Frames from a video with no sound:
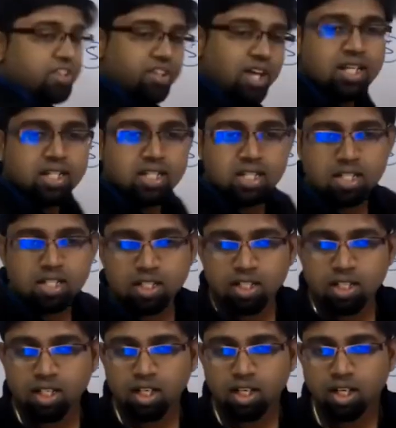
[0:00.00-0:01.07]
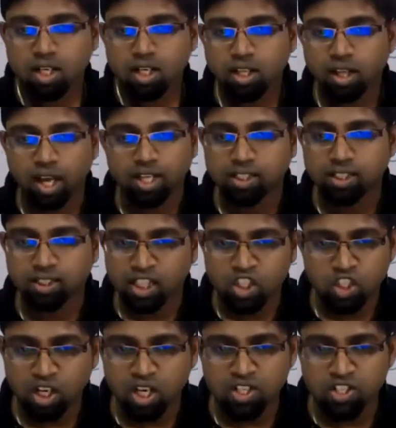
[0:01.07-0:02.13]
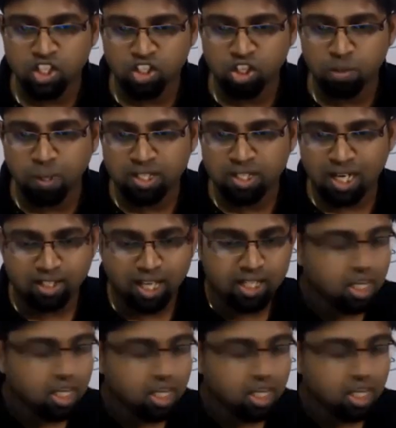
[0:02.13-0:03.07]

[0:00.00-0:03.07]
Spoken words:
right, like 16 best answer right,